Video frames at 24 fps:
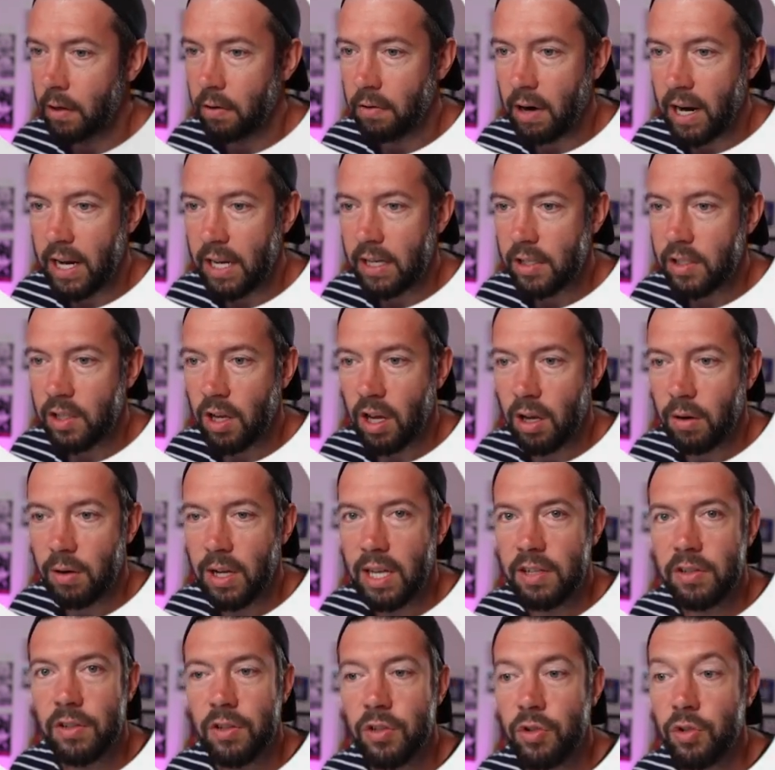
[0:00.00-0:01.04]
Great, so
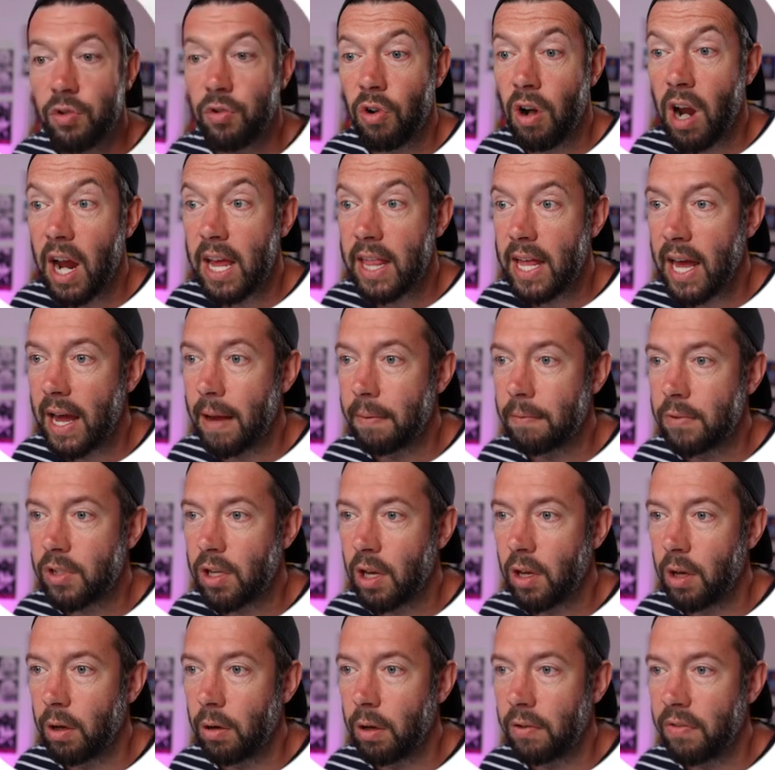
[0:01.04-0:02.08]
let's just try that.
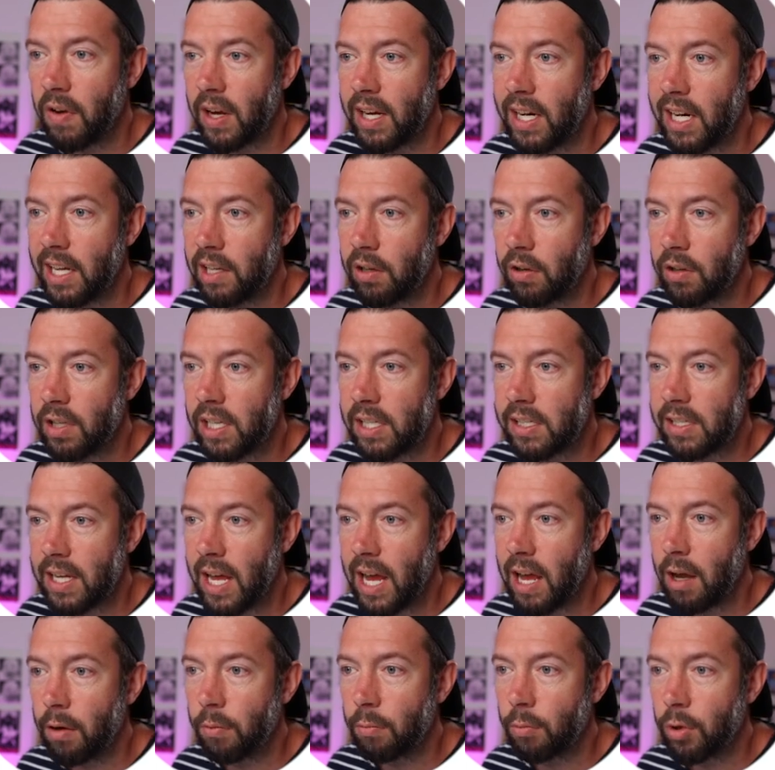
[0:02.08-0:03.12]
So if I click on this
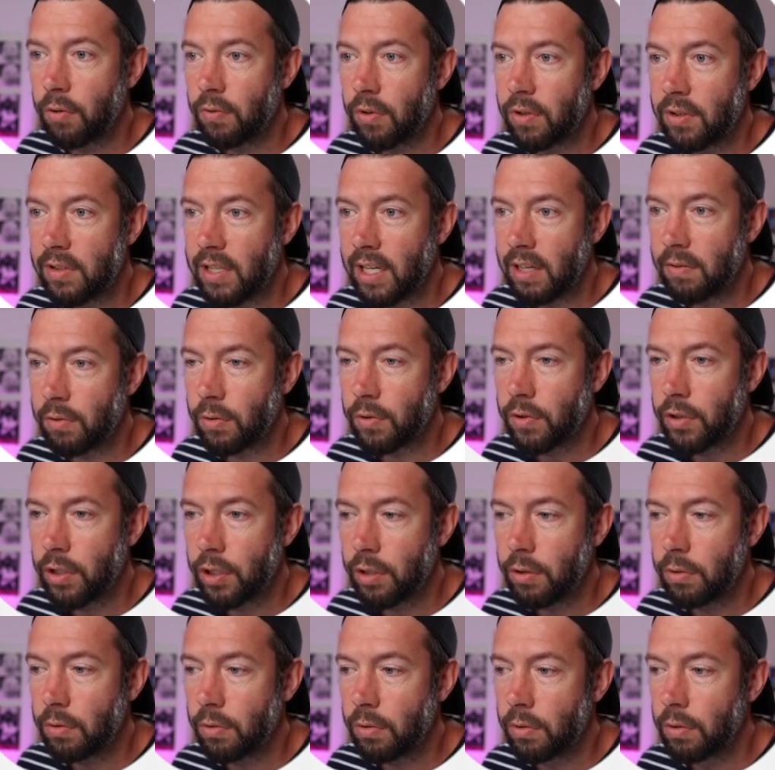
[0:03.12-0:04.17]
now, move on to level
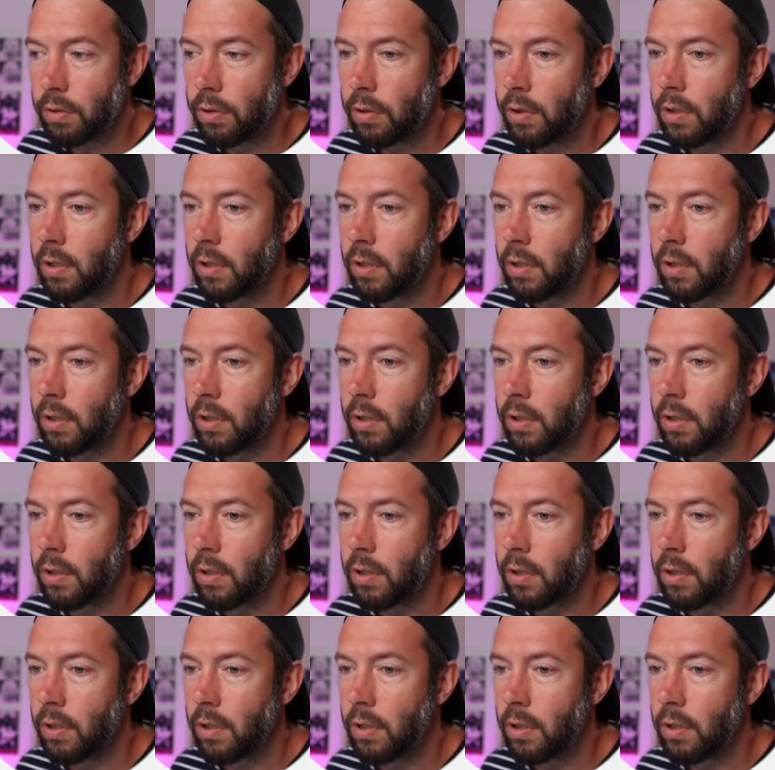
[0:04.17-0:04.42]
2.